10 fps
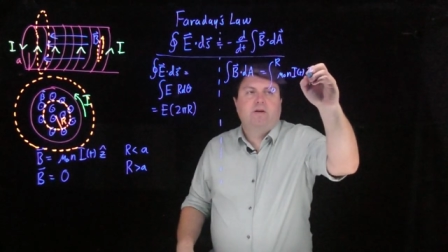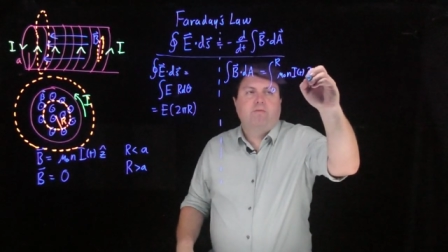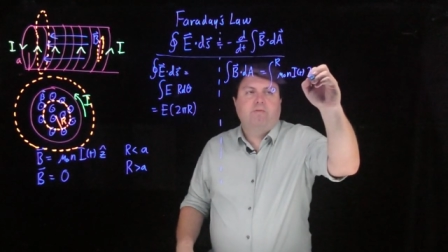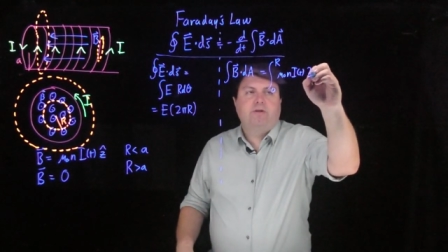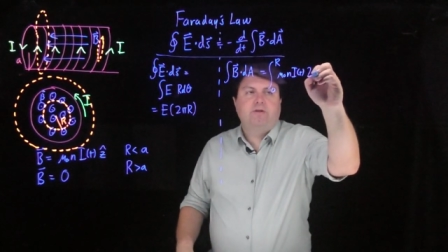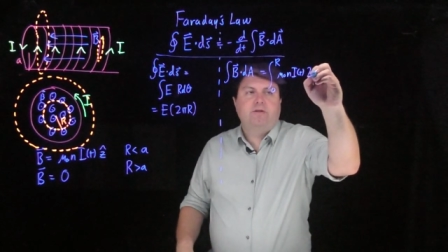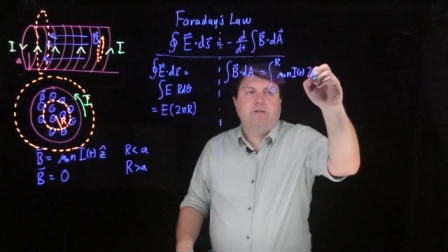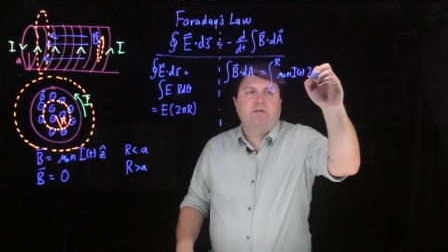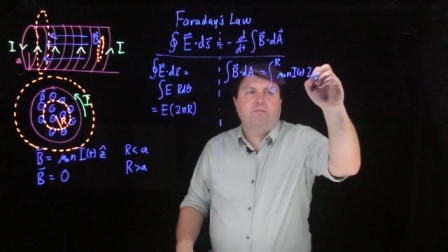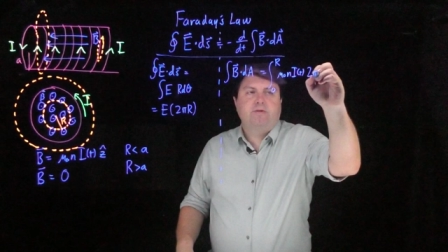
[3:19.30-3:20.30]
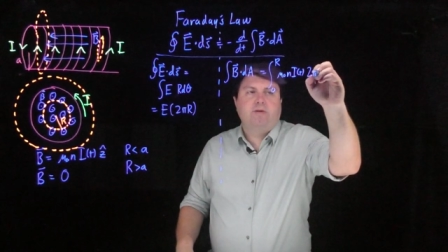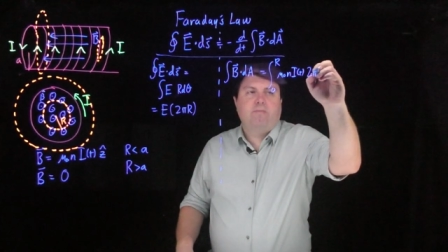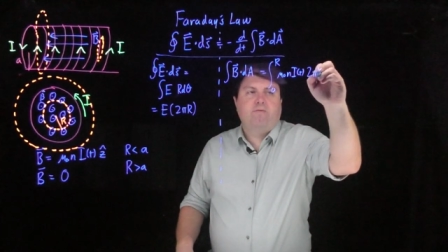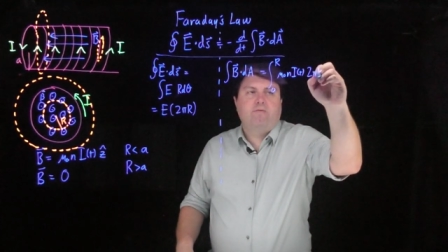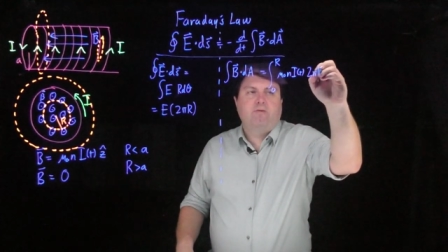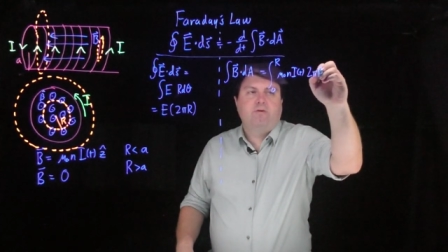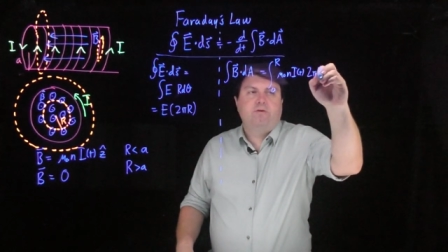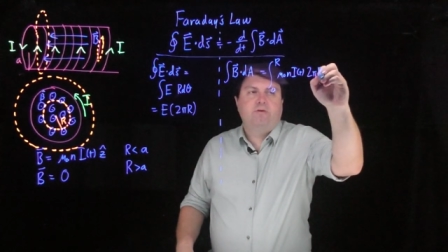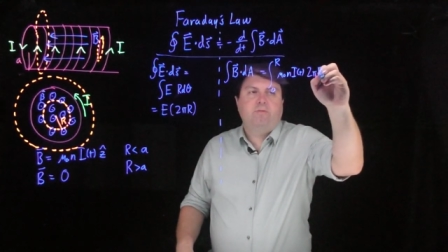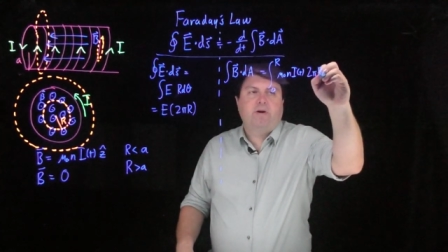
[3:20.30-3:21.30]
which is, as we saw before,
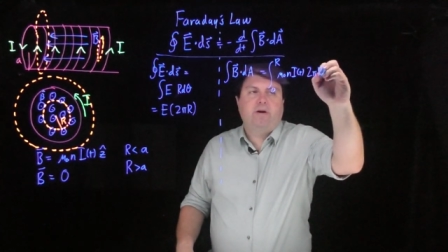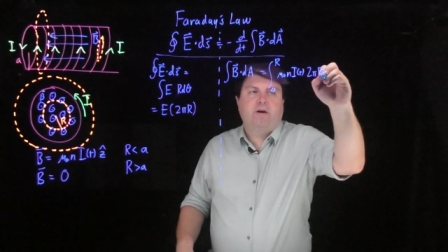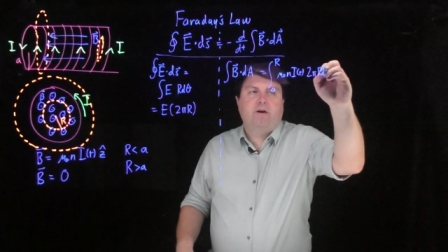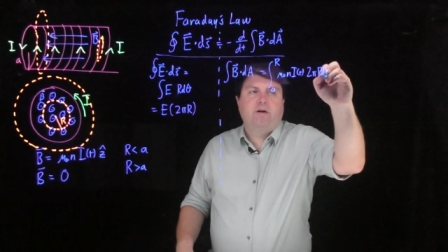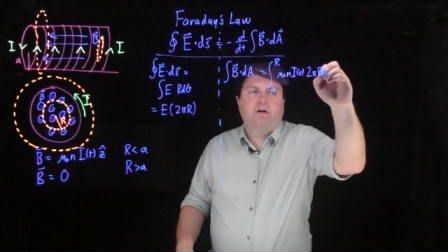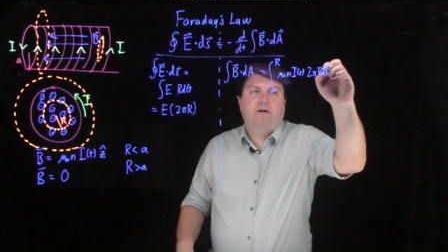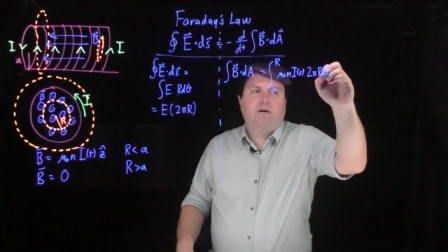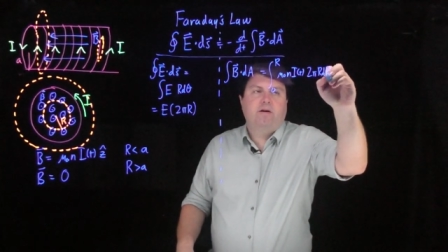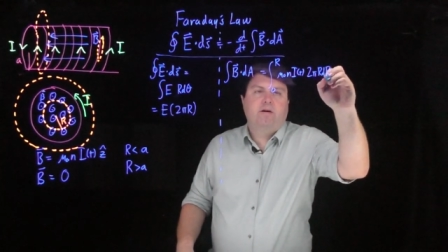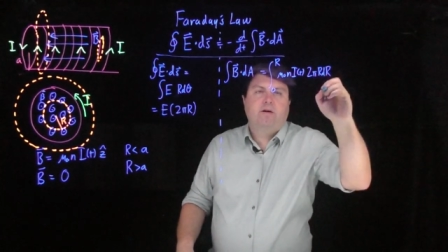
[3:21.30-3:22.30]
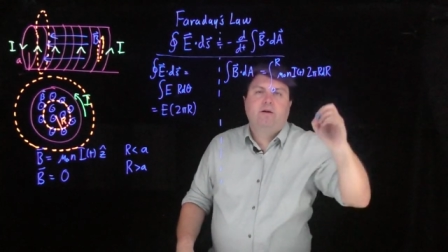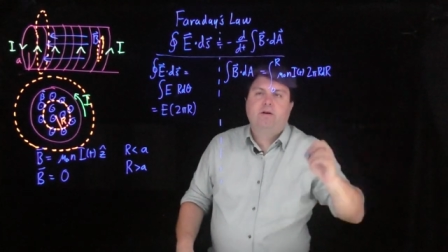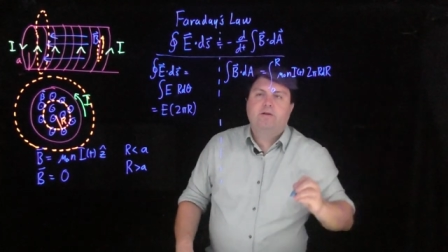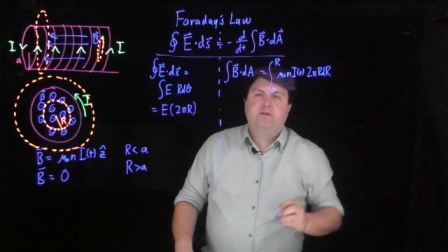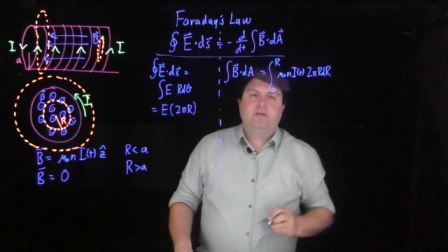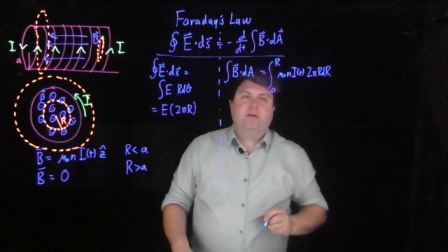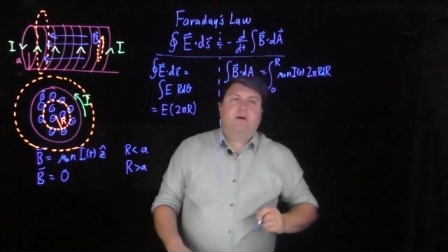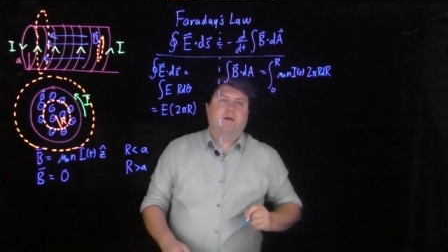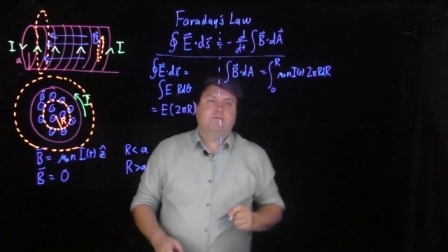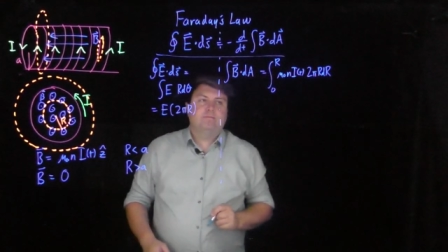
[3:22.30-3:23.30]
2 pi r
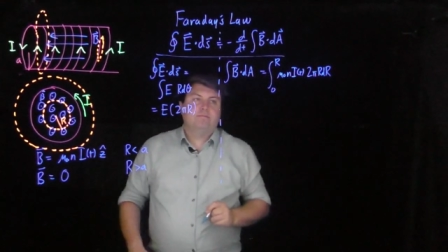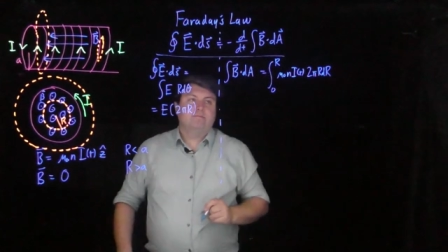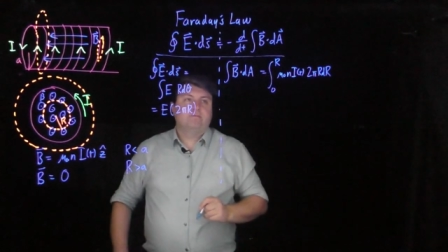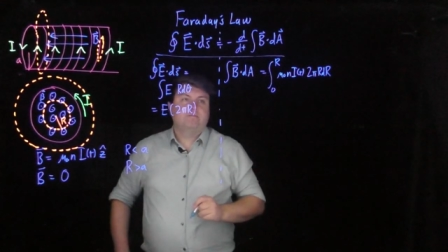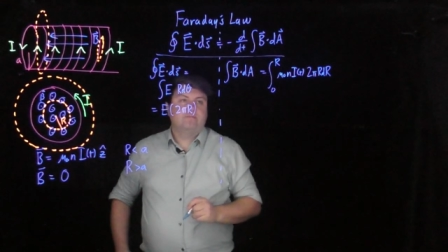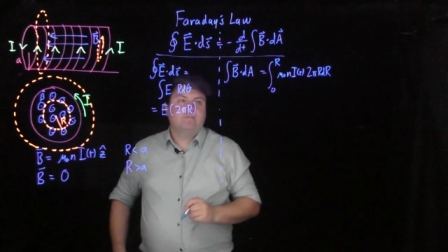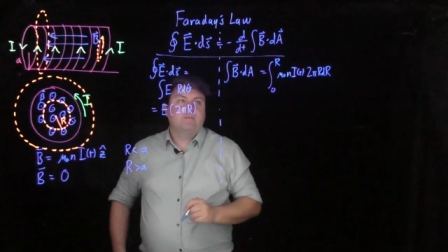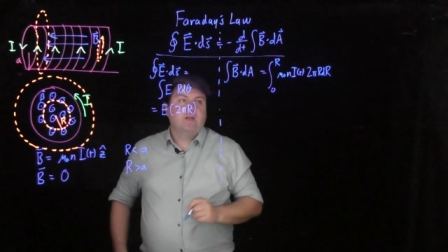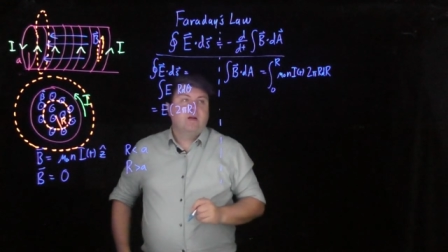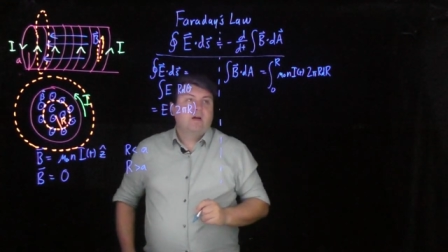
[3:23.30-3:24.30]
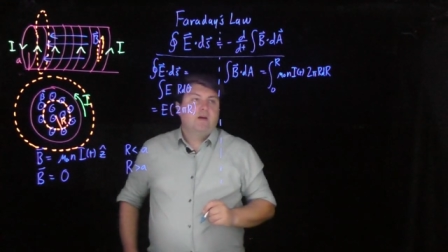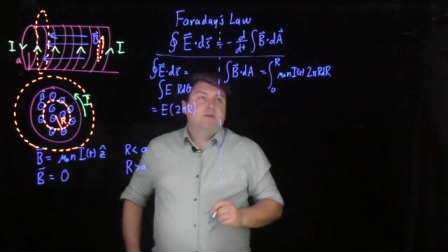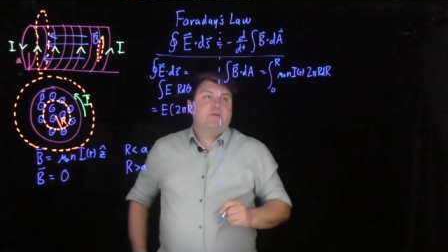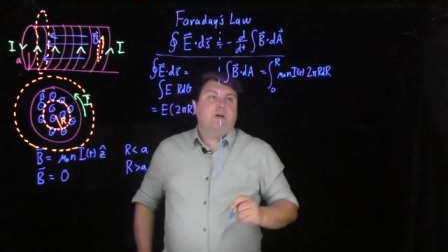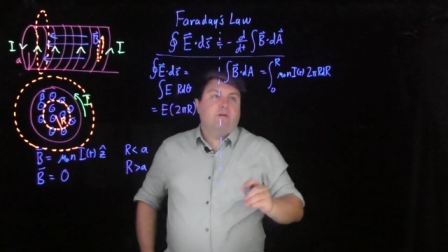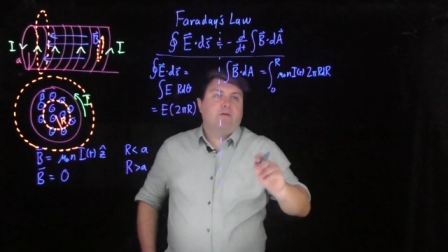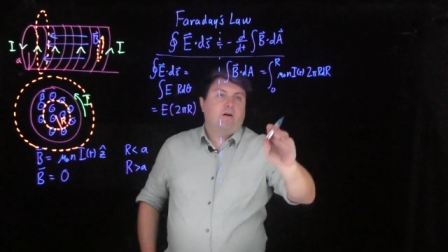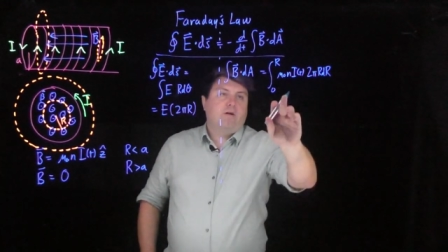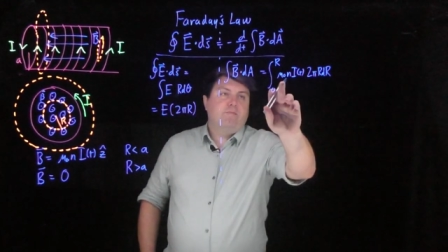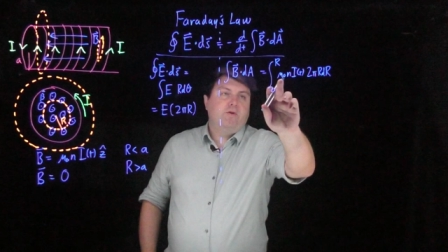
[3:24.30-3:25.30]
dr. So
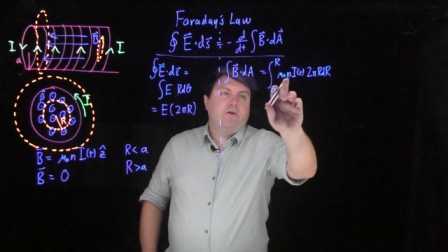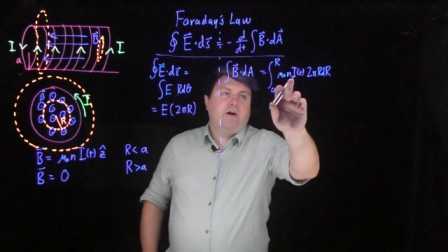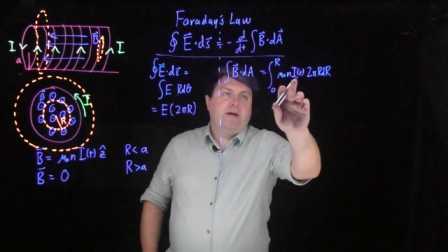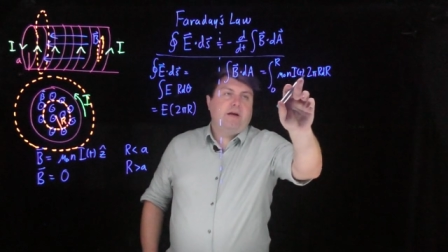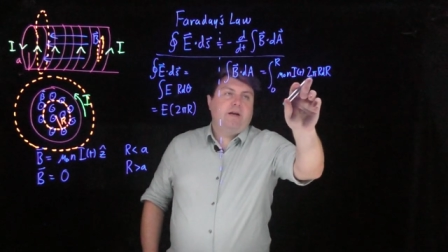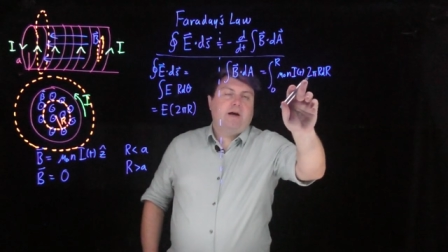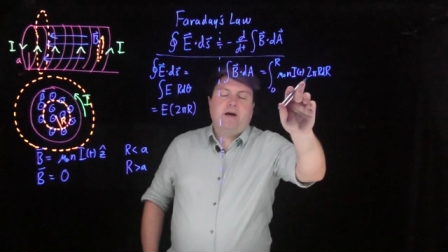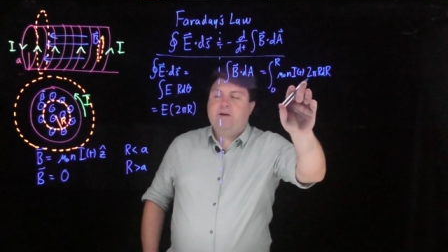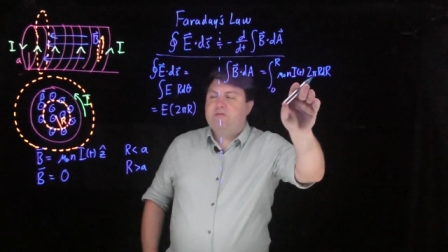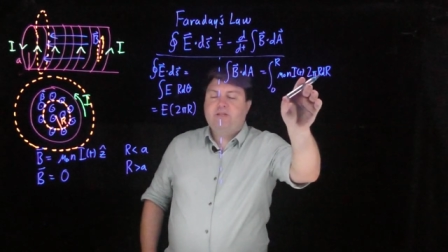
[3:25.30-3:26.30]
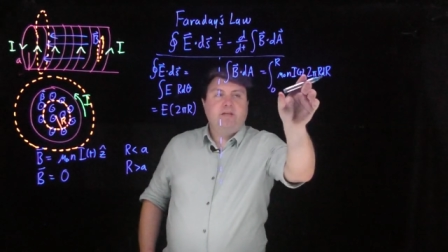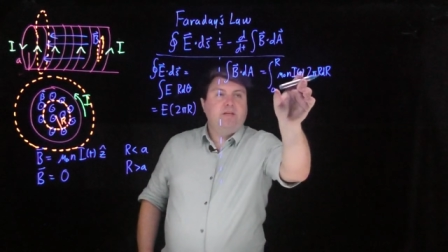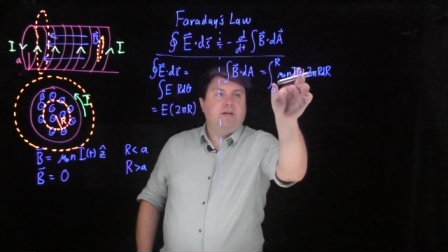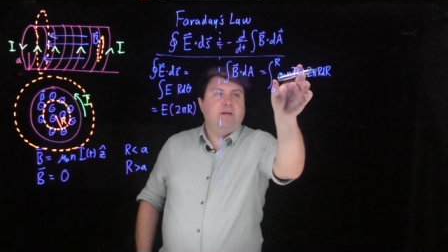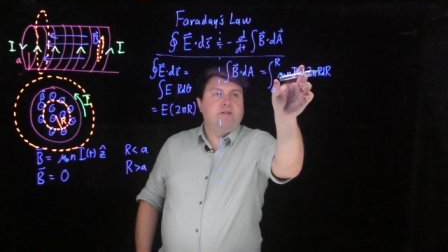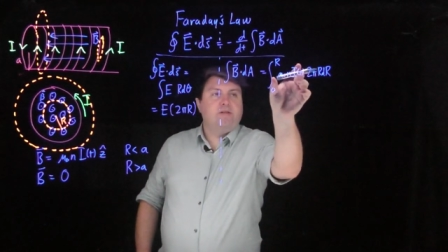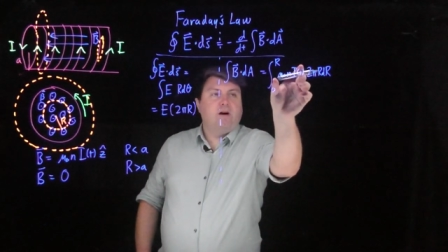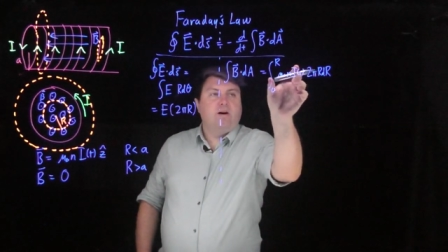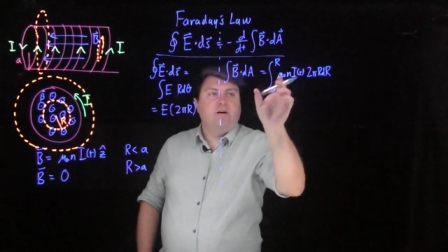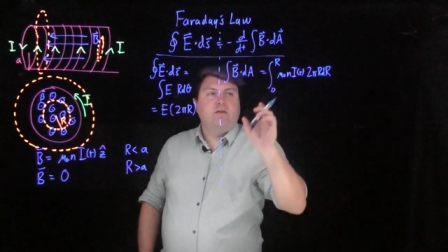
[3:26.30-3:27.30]
our mu naught n i of t is
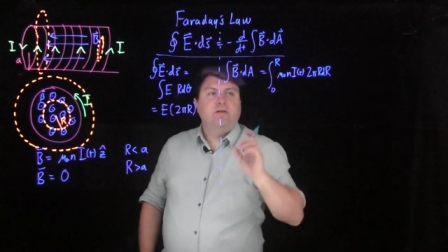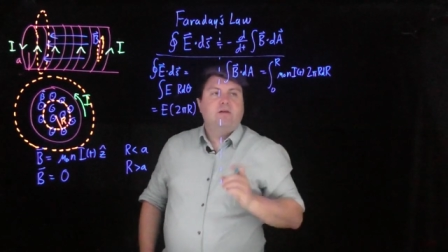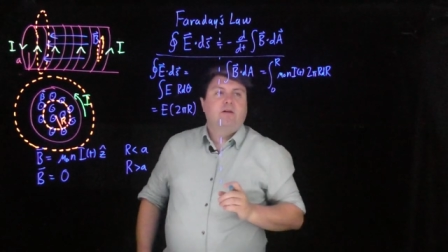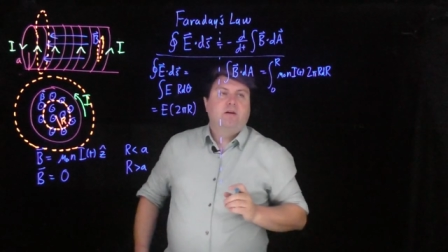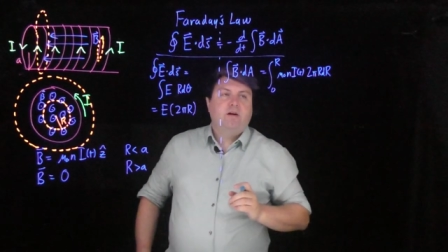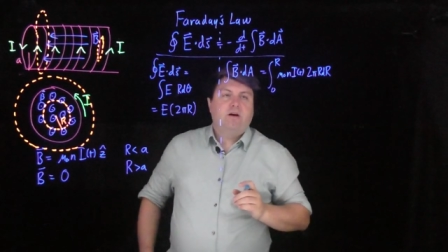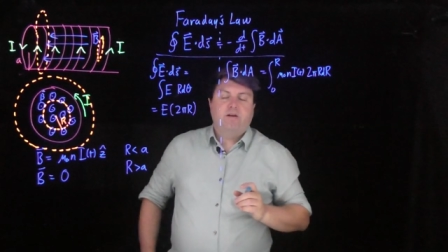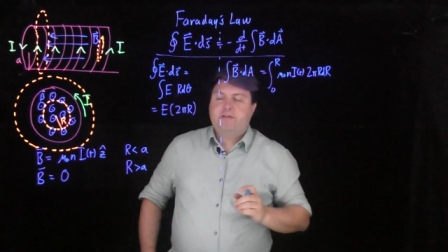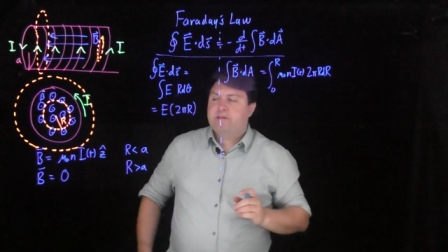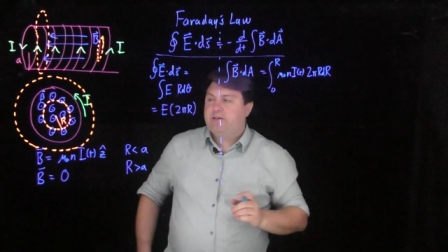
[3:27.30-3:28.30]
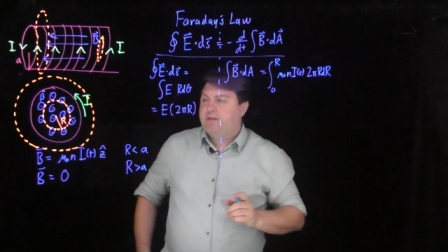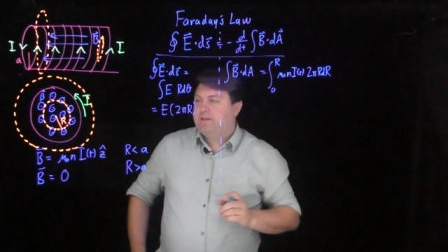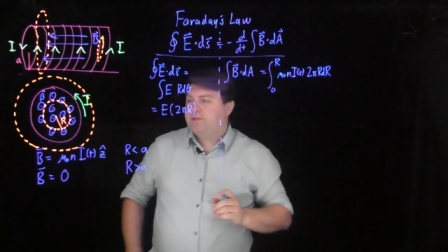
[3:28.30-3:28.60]
all constant in